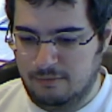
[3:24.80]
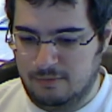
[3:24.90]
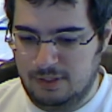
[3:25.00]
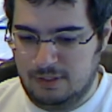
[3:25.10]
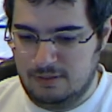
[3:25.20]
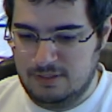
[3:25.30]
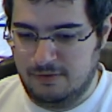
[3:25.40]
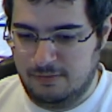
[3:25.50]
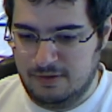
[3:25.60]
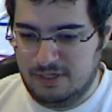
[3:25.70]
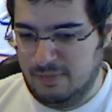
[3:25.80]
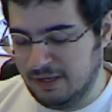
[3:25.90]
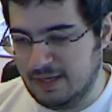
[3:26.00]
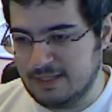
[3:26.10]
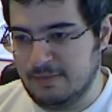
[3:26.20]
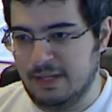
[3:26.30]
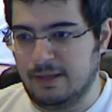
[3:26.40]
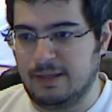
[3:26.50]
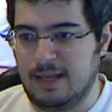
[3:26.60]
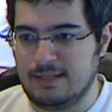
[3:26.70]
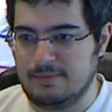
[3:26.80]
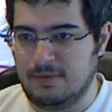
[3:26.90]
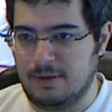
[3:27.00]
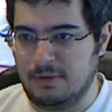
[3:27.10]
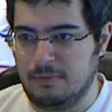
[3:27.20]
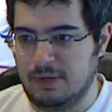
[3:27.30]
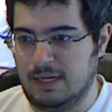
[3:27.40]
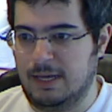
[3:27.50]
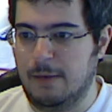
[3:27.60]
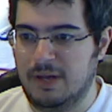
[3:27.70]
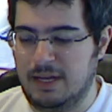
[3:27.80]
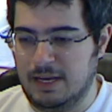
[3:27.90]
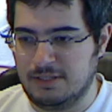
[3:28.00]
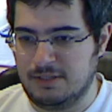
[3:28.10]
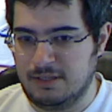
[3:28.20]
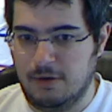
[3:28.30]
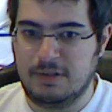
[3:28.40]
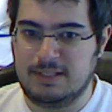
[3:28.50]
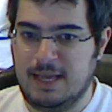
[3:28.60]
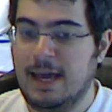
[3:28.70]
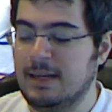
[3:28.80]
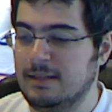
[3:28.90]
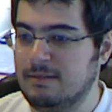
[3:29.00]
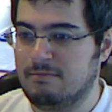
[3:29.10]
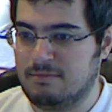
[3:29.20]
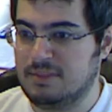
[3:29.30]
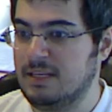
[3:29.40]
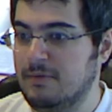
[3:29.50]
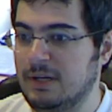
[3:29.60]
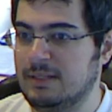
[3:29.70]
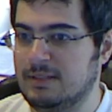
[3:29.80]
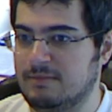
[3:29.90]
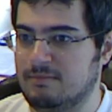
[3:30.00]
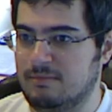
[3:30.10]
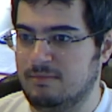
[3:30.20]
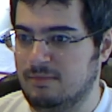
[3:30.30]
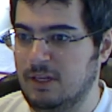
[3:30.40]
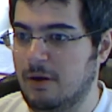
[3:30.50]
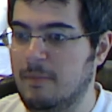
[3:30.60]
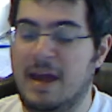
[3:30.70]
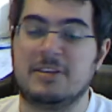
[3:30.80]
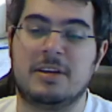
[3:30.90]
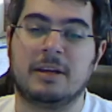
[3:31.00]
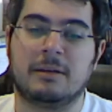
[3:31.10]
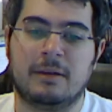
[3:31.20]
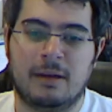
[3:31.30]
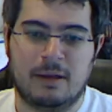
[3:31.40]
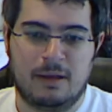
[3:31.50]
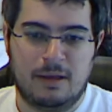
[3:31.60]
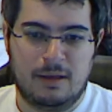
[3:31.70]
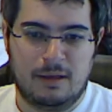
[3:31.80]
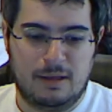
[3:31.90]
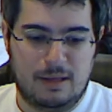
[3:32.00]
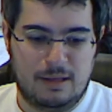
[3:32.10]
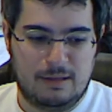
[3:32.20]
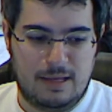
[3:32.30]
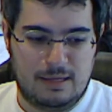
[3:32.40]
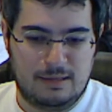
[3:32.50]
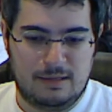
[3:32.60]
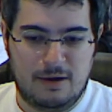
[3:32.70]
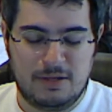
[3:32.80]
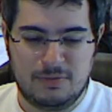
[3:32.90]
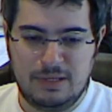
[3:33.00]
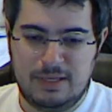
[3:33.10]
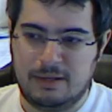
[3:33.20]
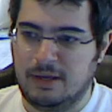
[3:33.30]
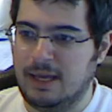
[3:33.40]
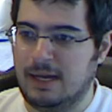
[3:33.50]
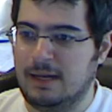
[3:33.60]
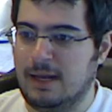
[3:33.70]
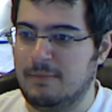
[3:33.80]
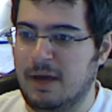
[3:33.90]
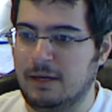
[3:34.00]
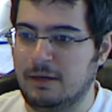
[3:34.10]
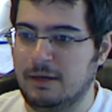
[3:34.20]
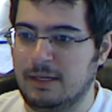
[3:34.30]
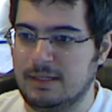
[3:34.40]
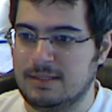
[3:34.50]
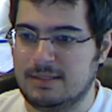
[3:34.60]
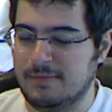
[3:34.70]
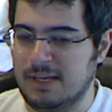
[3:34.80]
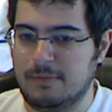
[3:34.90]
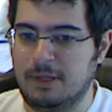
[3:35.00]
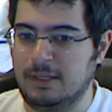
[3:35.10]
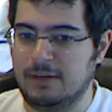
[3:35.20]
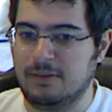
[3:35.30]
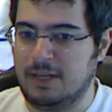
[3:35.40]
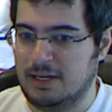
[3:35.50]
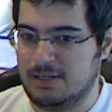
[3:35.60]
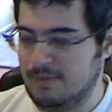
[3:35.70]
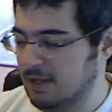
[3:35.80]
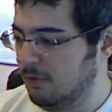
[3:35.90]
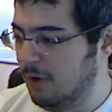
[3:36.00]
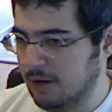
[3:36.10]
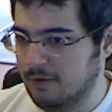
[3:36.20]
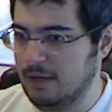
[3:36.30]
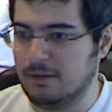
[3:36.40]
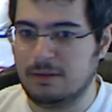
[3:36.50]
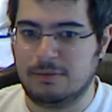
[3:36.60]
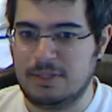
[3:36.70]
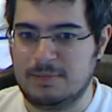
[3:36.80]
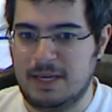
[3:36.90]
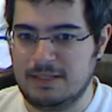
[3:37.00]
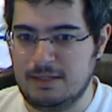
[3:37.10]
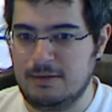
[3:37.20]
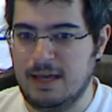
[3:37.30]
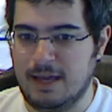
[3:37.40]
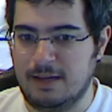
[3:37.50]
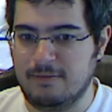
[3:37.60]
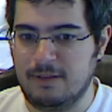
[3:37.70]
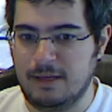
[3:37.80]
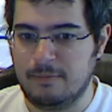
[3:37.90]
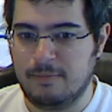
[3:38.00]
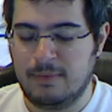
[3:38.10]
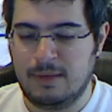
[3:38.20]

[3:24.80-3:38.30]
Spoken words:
really useful for debugging something like that is to be able to put on a helmet and actually go inside and see what it's, imagining. And it's one thing looking at it on a monitor, and it's something completely different to actually be able to walk around in 3D space and do that kind of thing.